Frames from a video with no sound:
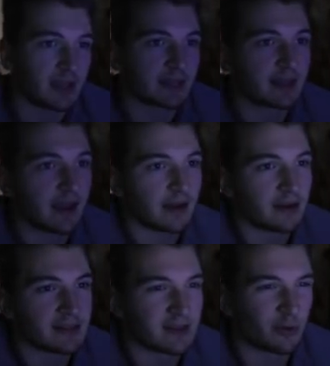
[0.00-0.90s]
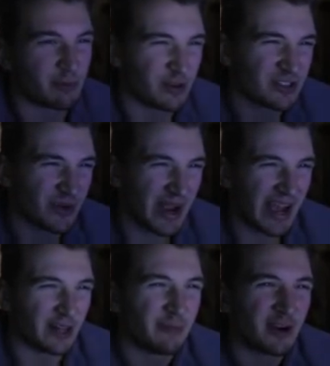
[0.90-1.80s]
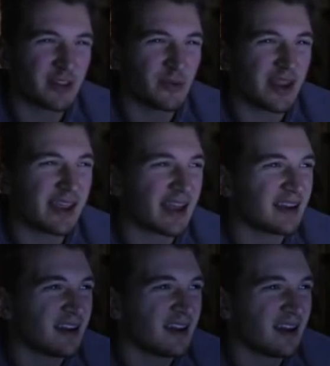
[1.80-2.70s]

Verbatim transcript: can get that. Is it Roberto Alomar that we can get?